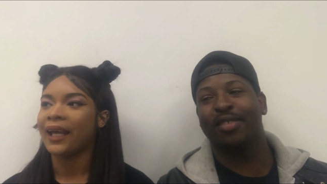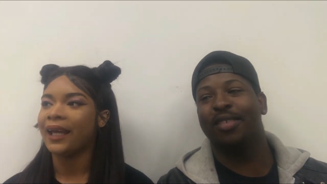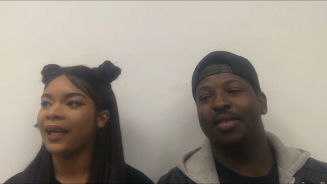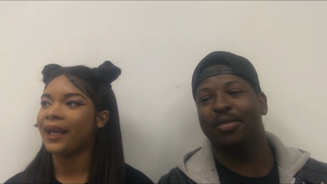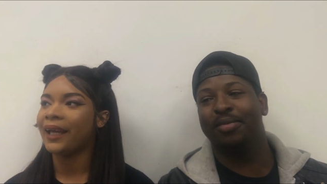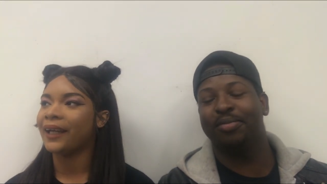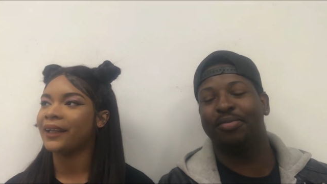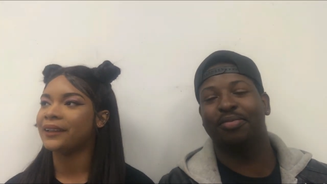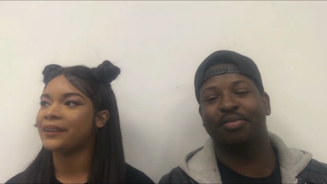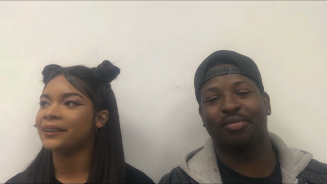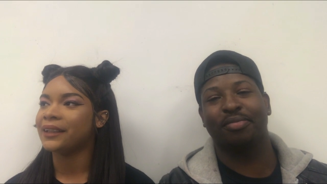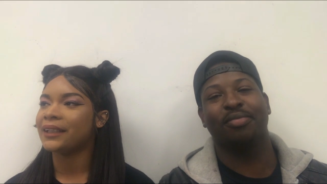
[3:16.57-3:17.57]

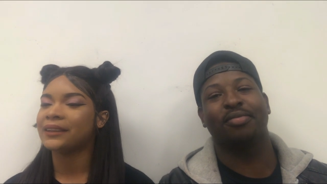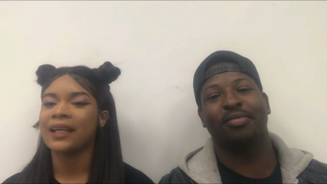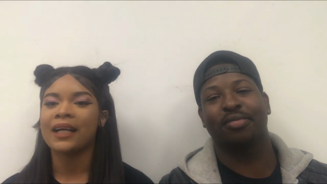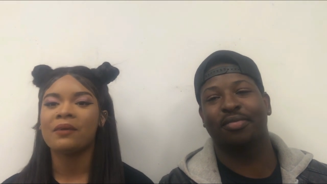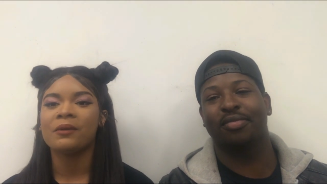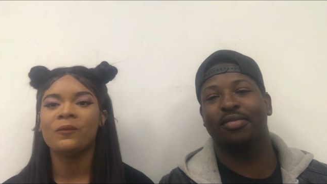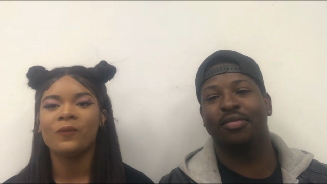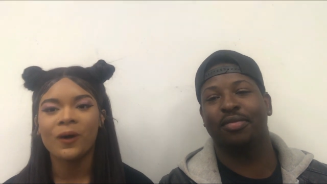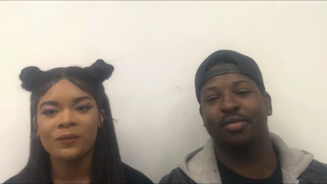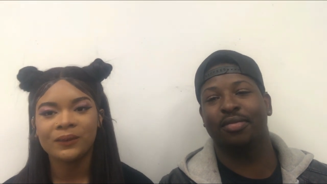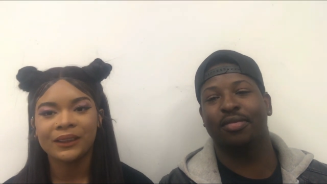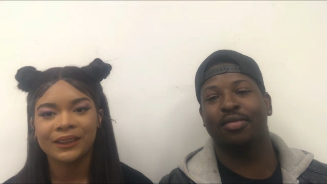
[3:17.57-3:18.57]
Speaker 1: And it's like I be
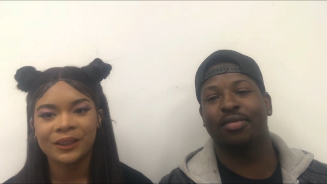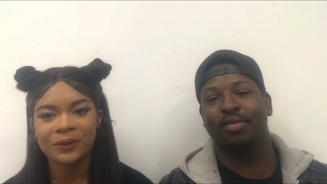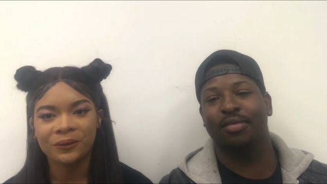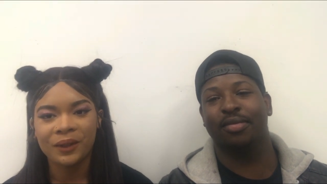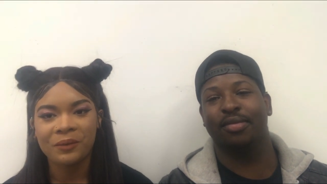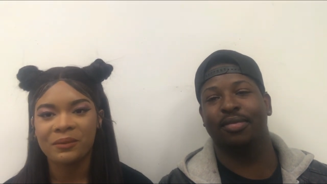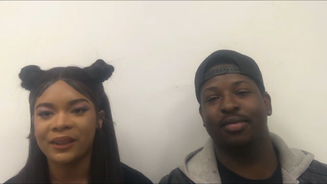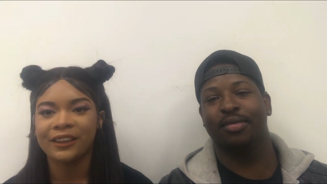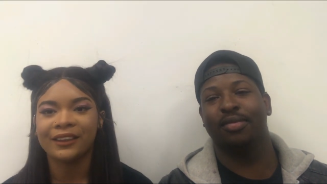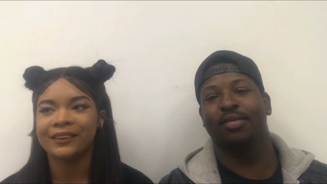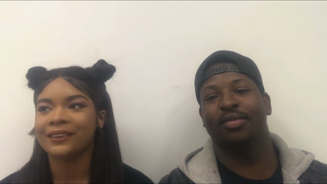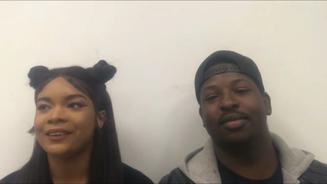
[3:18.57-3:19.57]
wanting to do it,
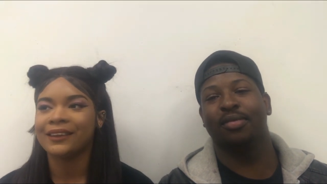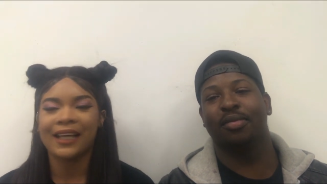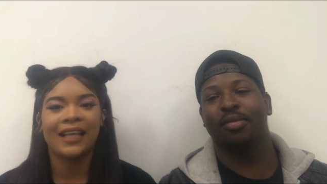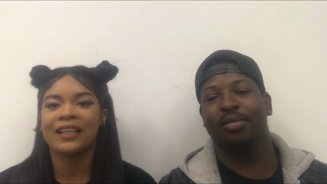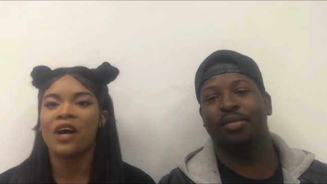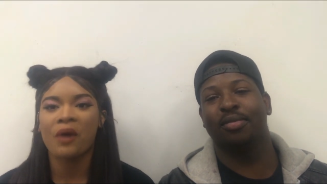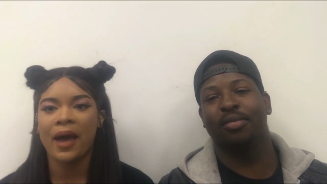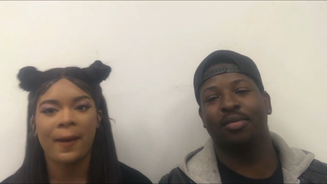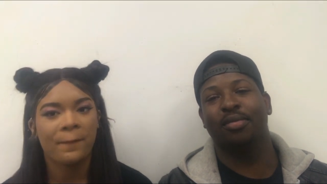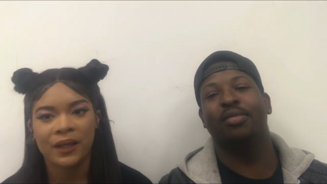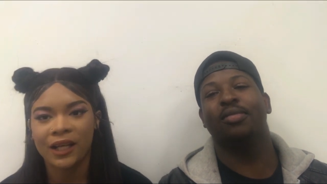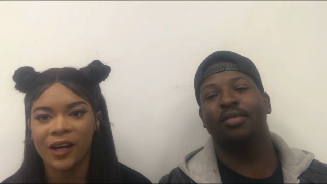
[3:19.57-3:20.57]
but it don't
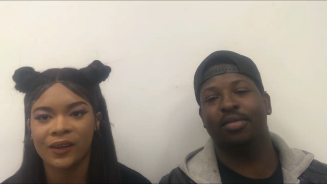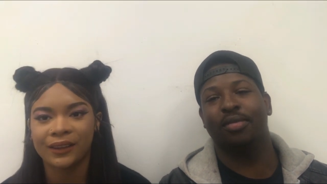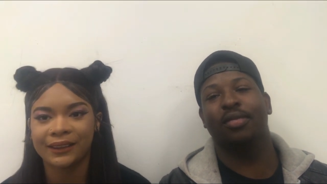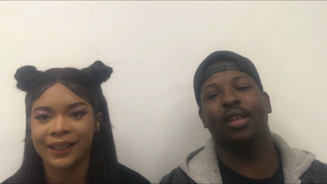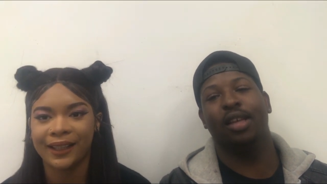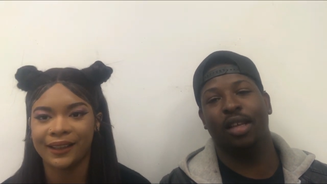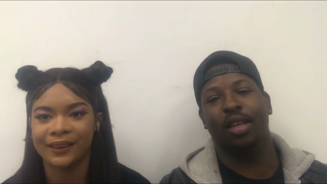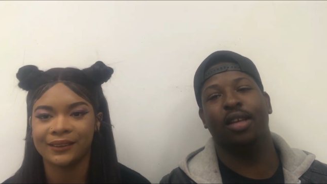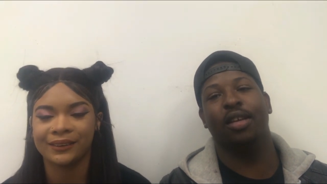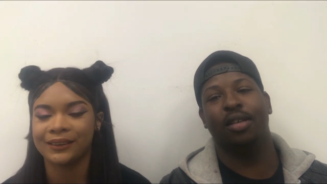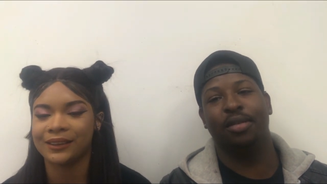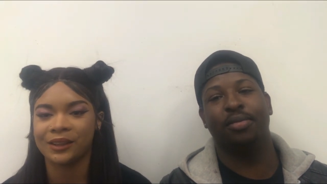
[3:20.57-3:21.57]
happen all the
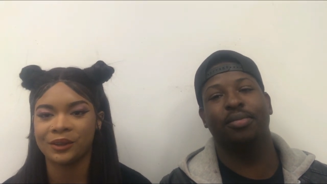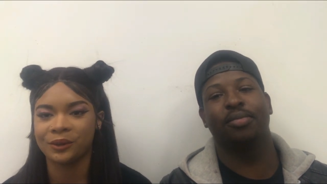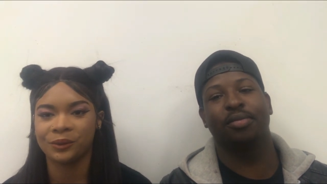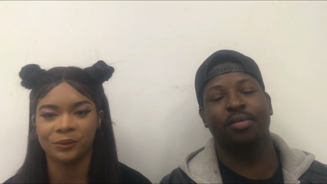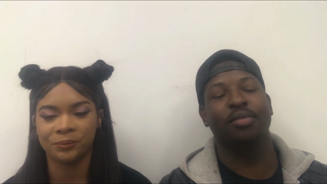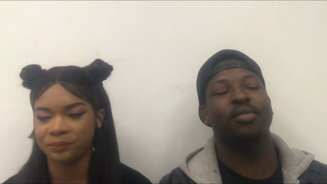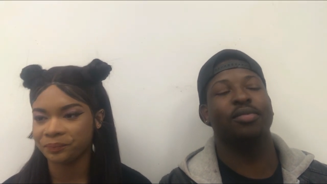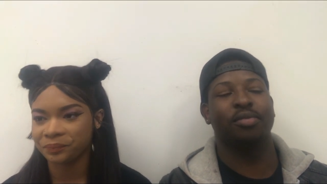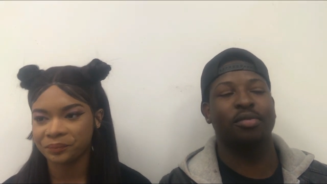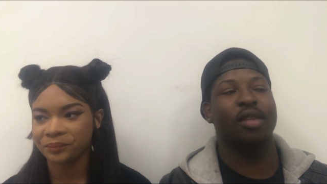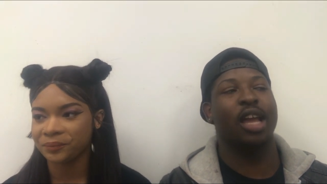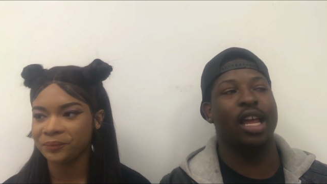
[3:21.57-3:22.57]
time. So
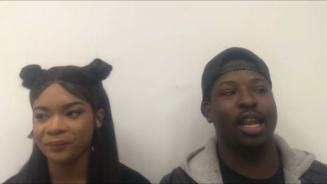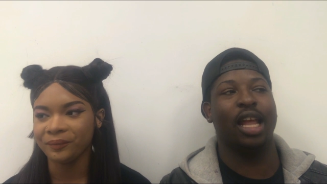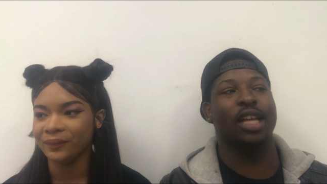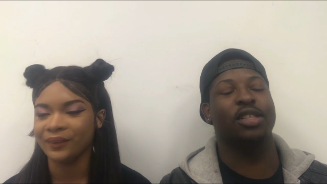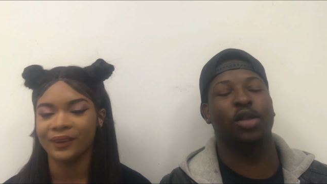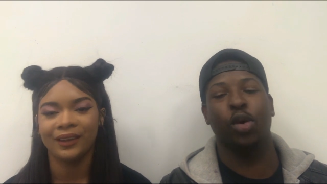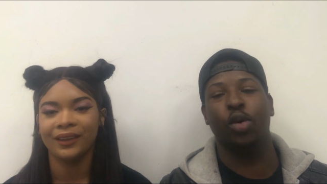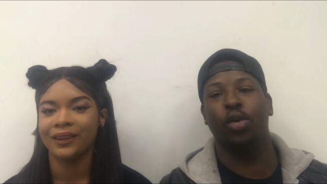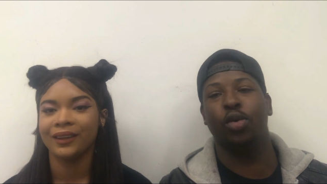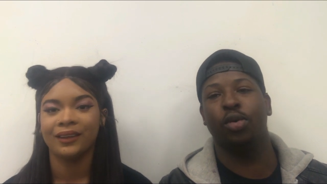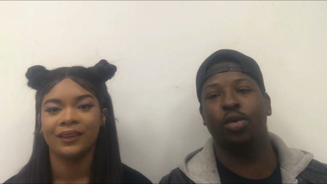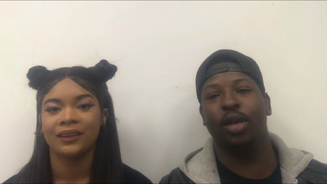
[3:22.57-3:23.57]
Speaker 2: and like
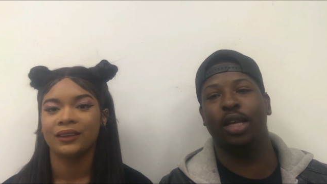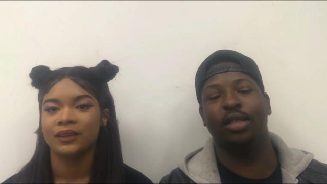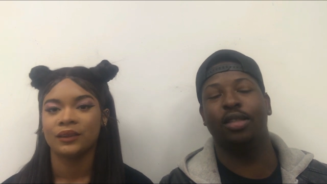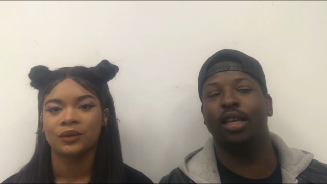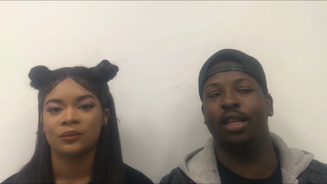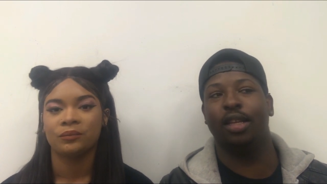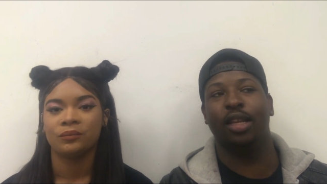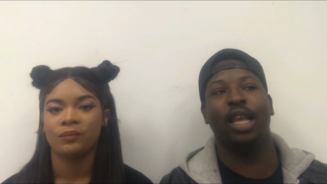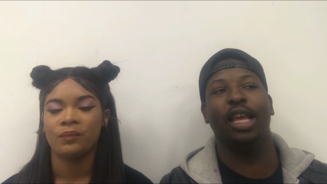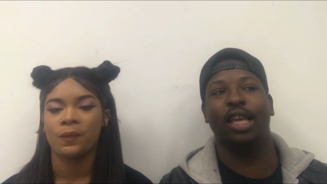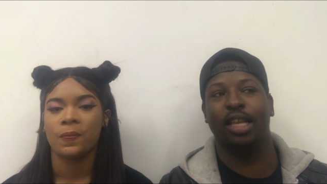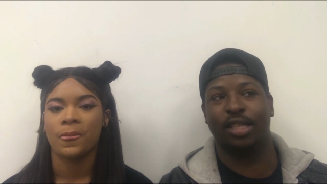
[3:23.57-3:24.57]
school is getting
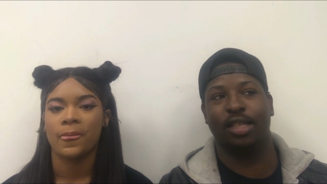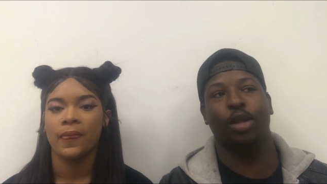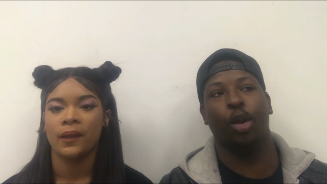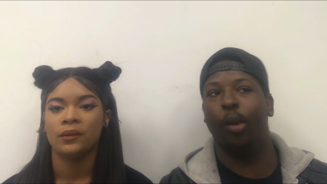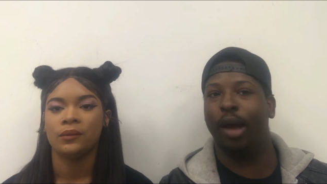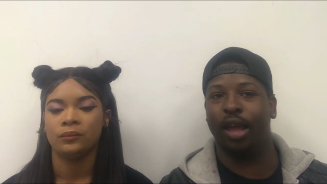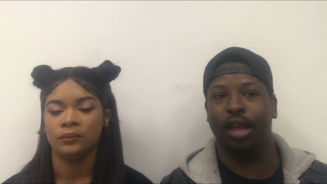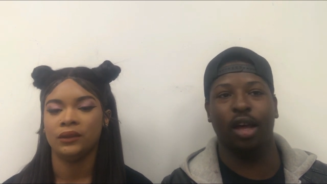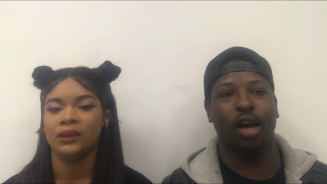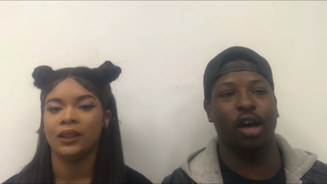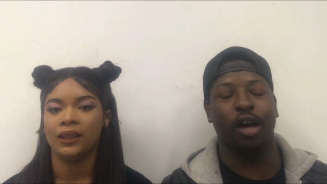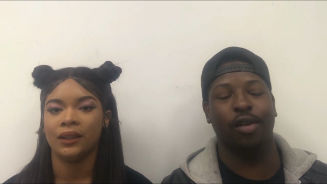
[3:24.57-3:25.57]
it gets in the way.
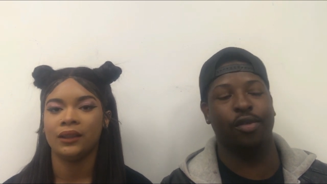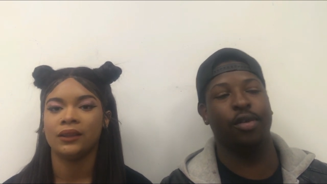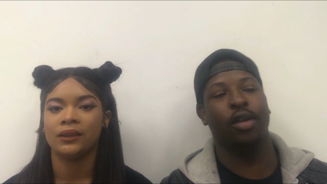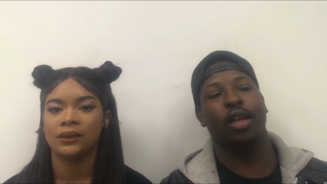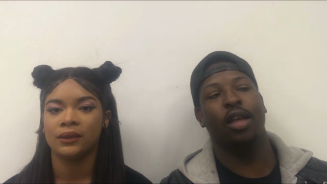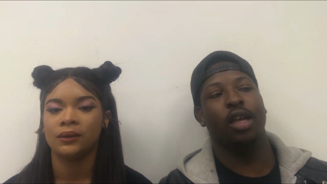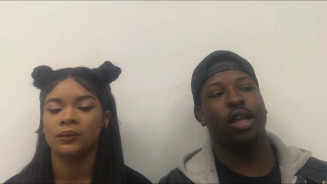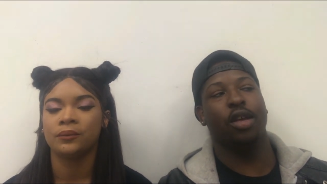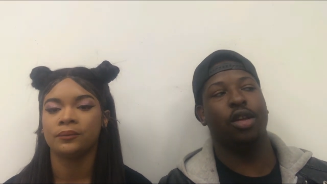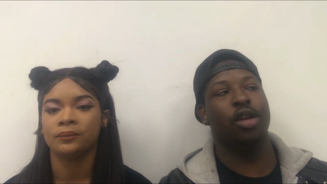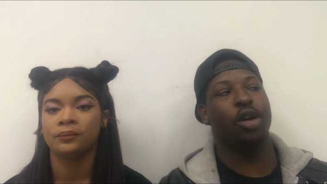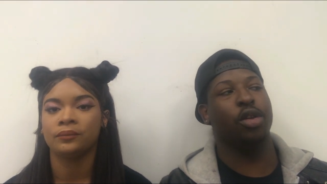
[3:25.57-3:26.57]
Yes. Of,
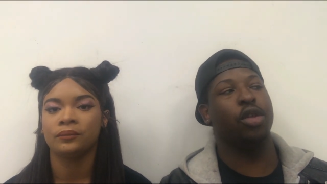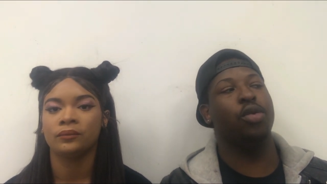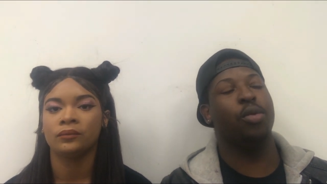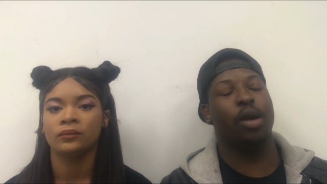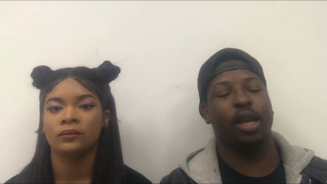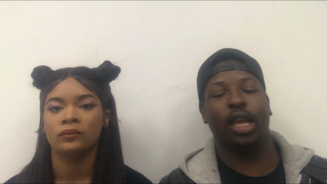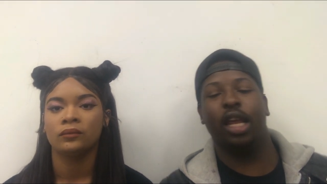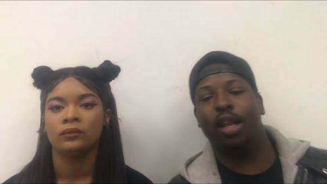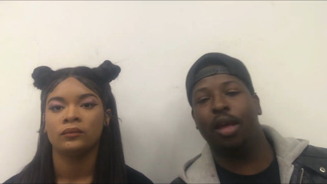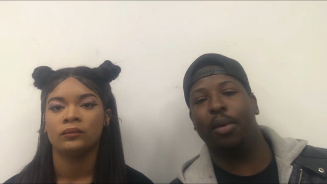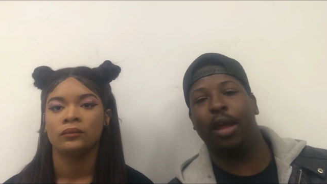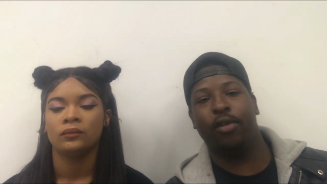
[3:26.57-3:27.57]
you know, you want to get
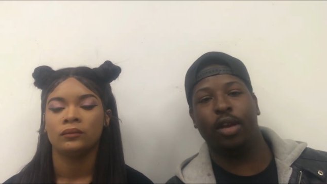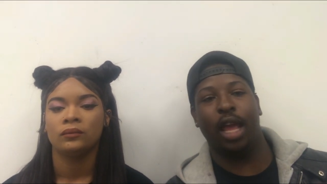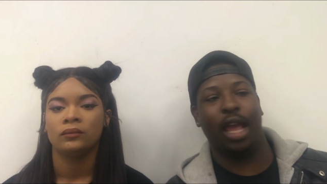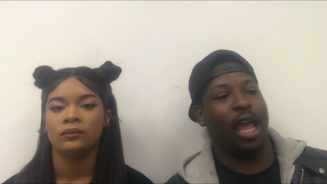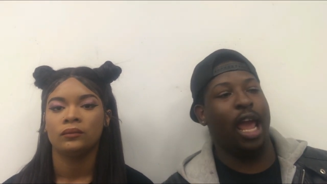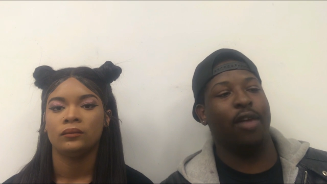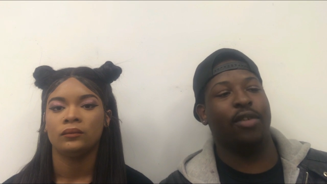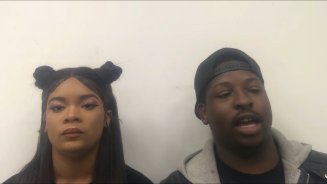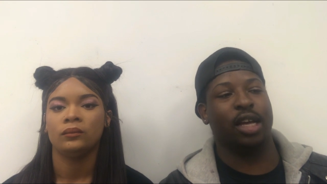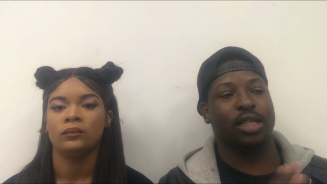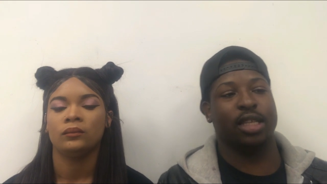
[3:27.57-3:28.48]
up every day and have like a